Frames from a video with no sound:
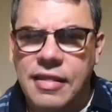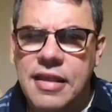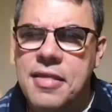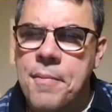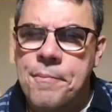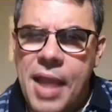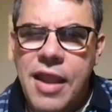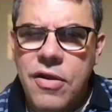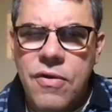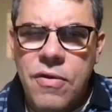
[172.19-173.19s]
Did the
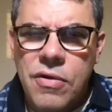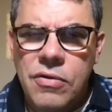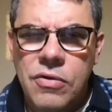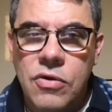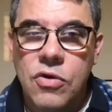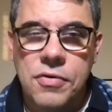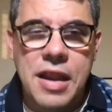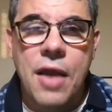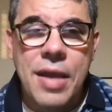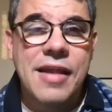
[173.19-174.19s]
mayor, who
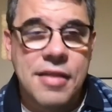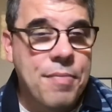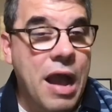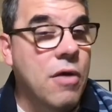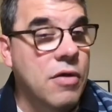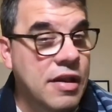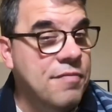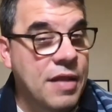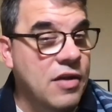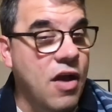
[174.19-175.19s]
now has the power and
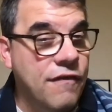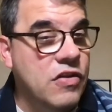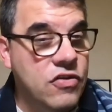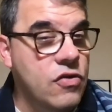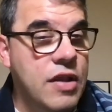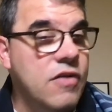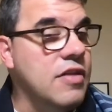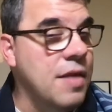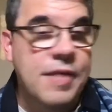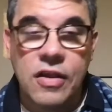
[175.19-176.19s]
has been in office 2 years
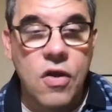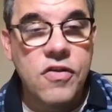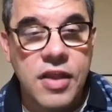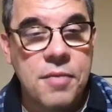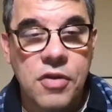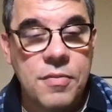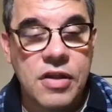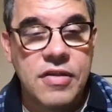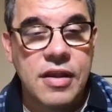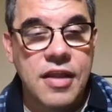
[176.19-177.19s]
and has been negotiating pretty
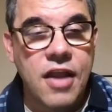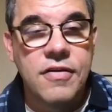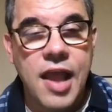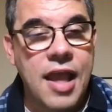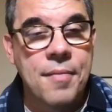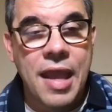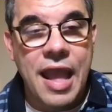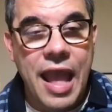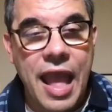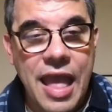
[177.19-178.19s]
much the entire time,
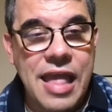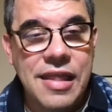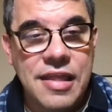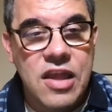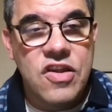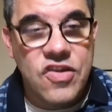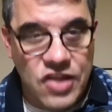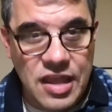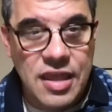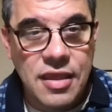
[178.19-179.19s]
has
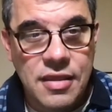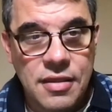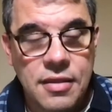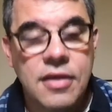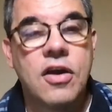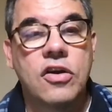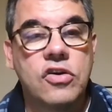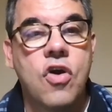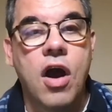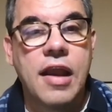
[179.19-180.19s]
she
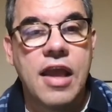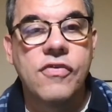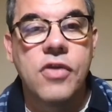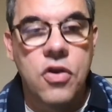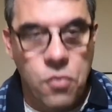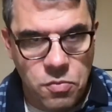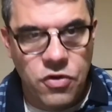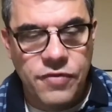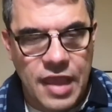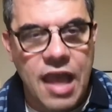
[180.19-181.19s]
gone after and removed the